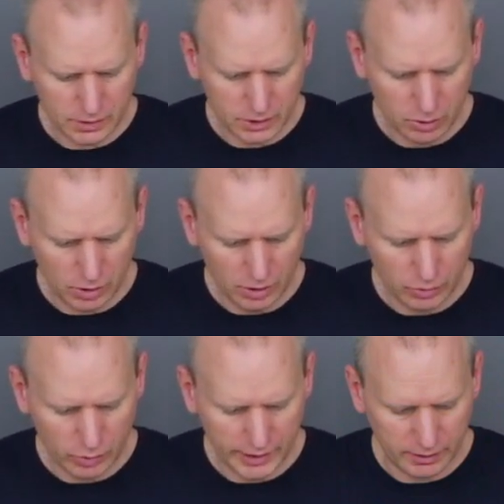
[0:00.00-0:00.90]
go all
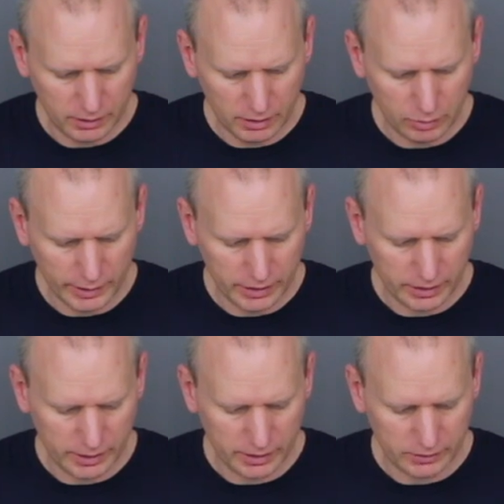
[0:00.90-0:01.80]
the way to
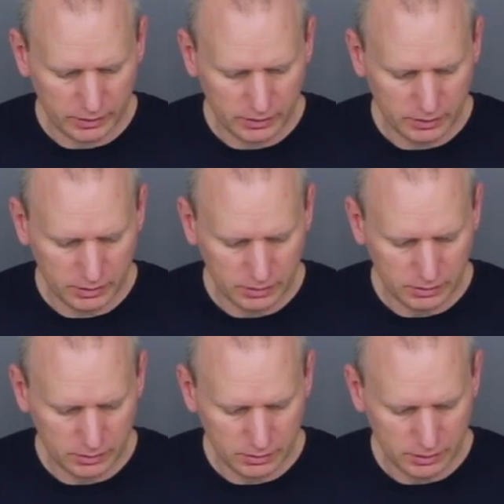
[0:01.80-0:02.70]
the end.
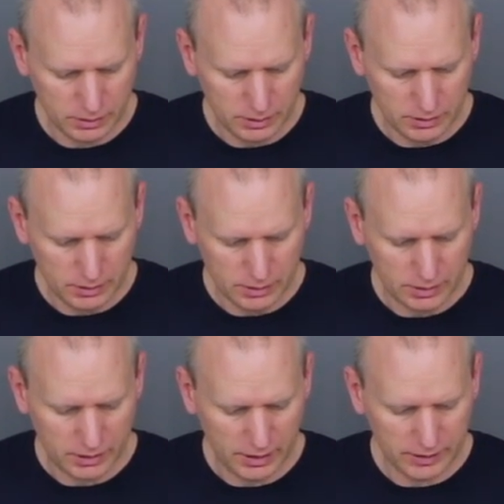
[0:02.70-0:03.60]

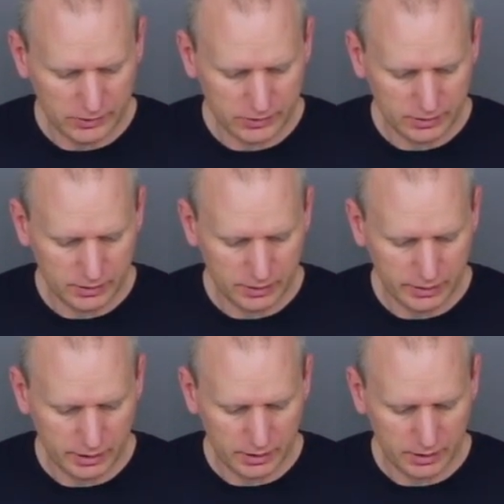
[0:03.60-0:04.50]
A nice,
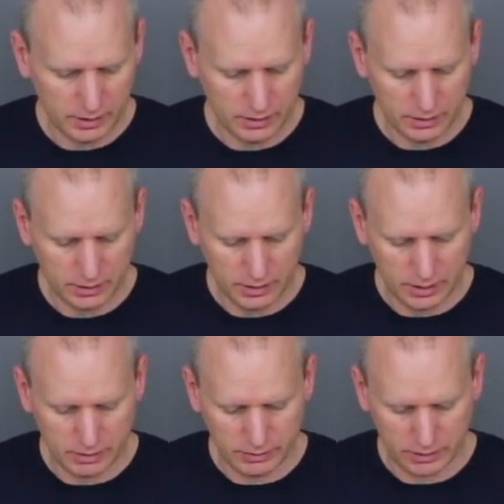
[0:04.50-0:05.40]
thin,
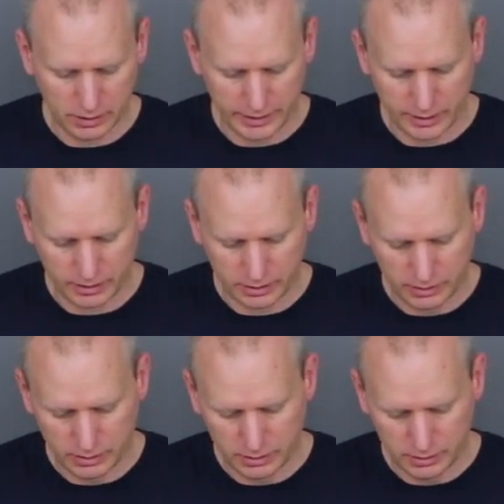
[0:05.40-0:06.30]
even layer
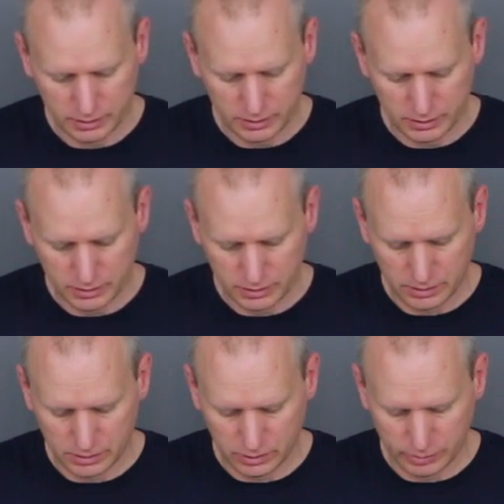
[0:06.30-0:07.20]

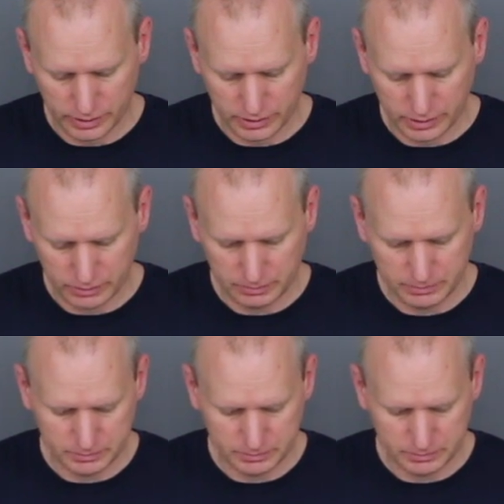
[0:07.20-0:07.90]
all the way around.